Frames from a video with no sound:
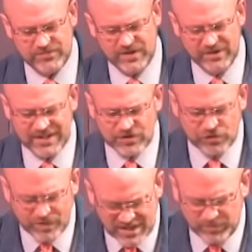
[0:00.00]
reveal
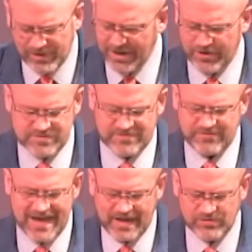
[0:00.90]
incredible errors
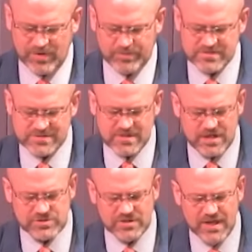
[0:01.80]
of fact and
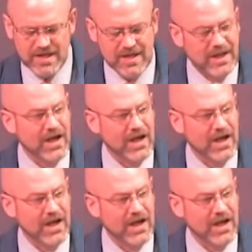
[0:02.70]
representation,